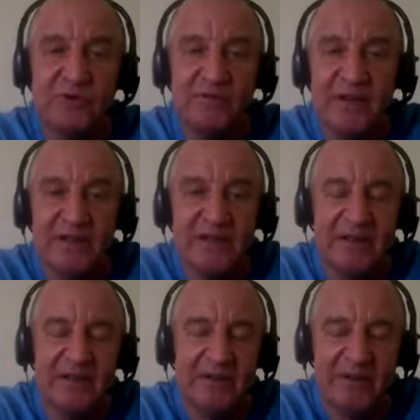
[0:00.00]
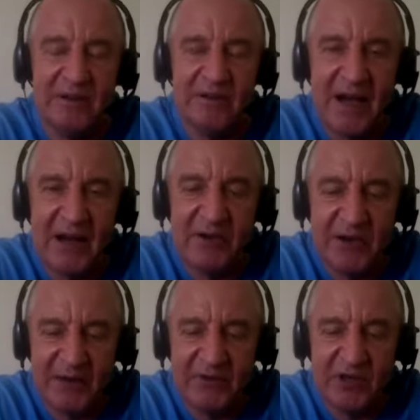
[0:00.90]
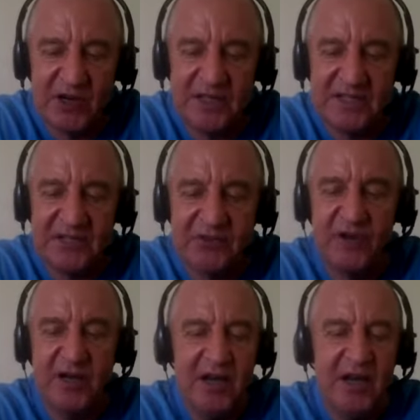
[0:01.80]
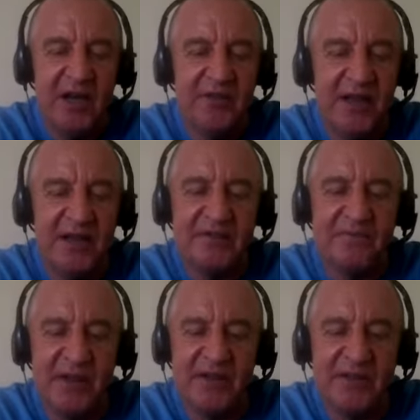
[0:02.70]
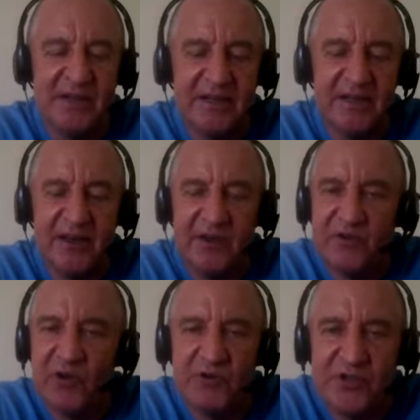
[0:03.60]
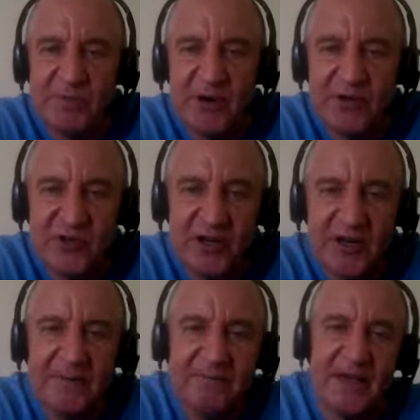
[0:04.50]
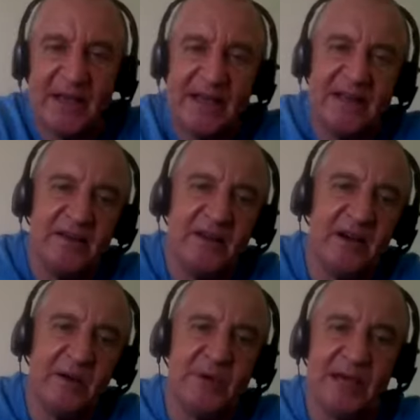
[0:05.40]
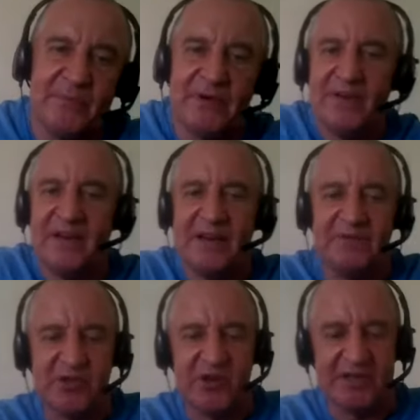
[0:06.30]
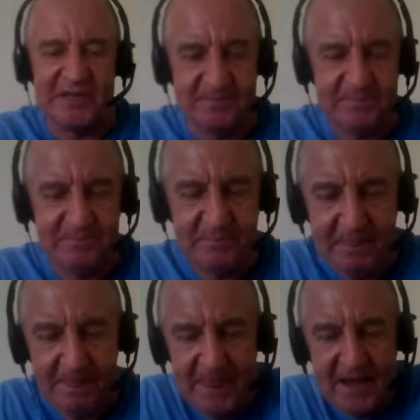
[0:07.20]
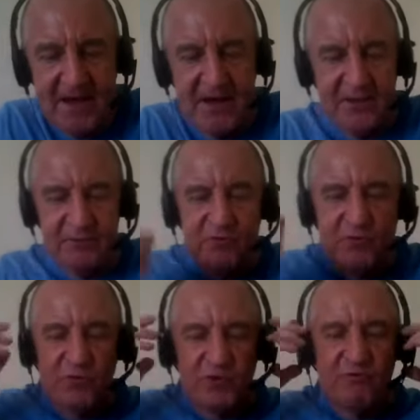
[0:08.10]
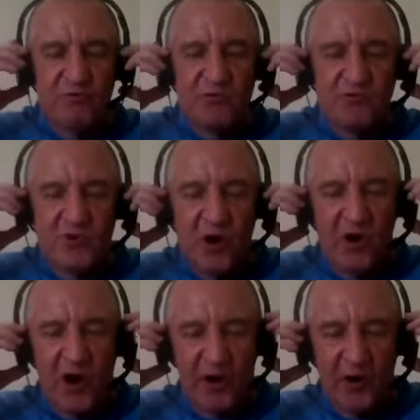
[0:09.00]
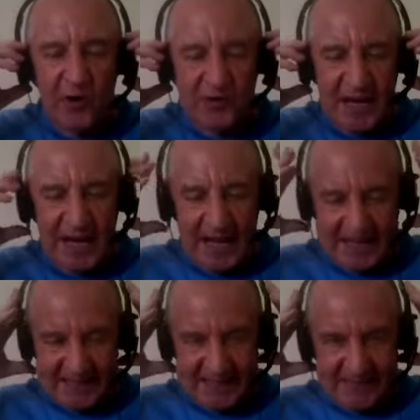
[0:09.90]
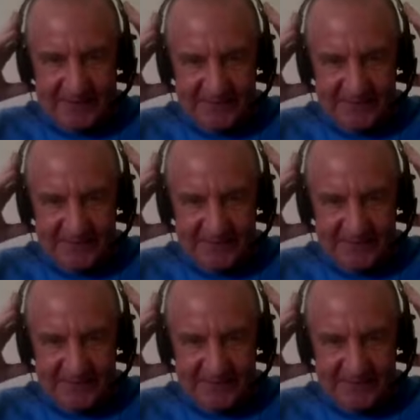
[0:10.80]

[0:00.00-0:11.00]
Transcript: of how you advertise, etc., there's not so much in PPV advertising. The rules are a lot less.